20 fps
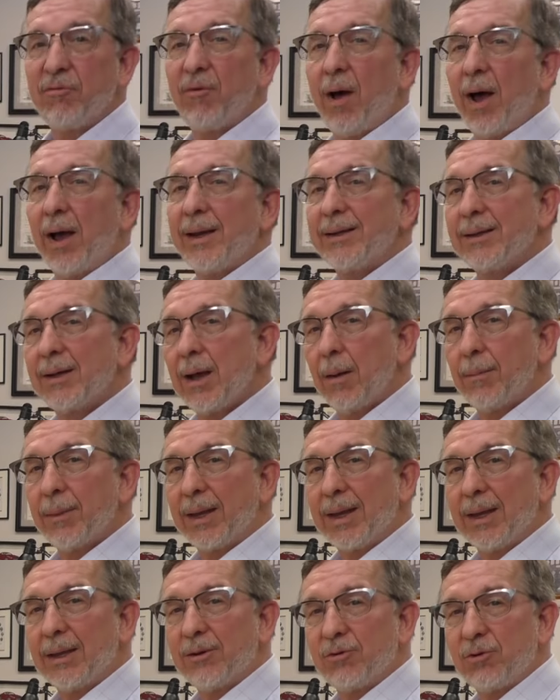find
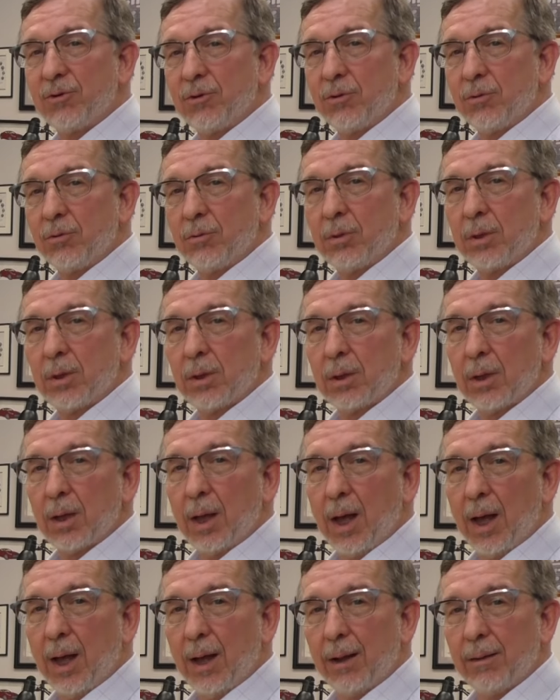coming into
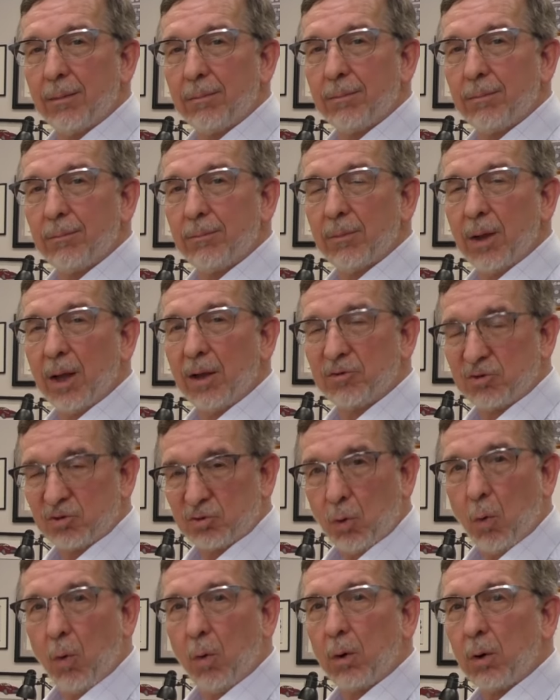uh, a
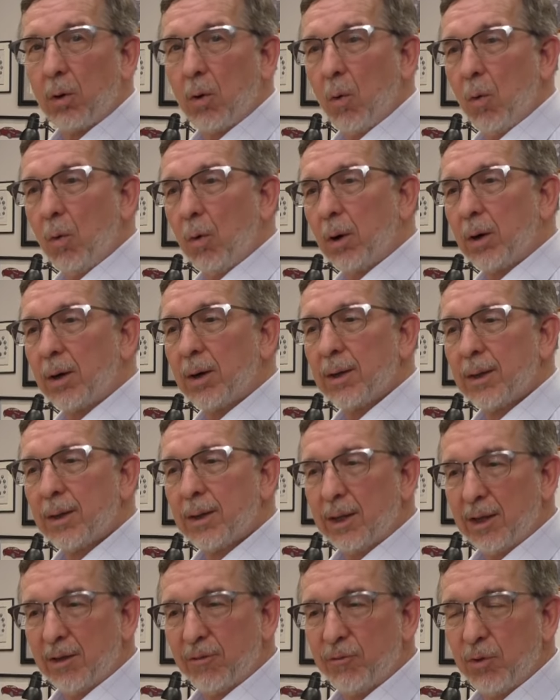store, or
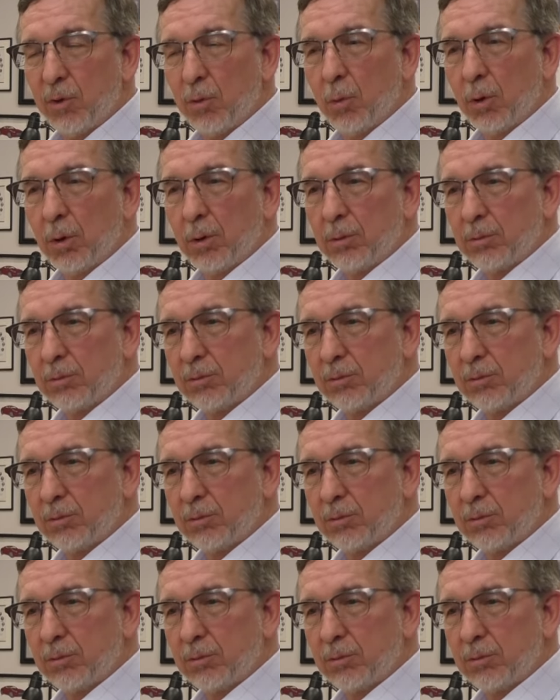if you were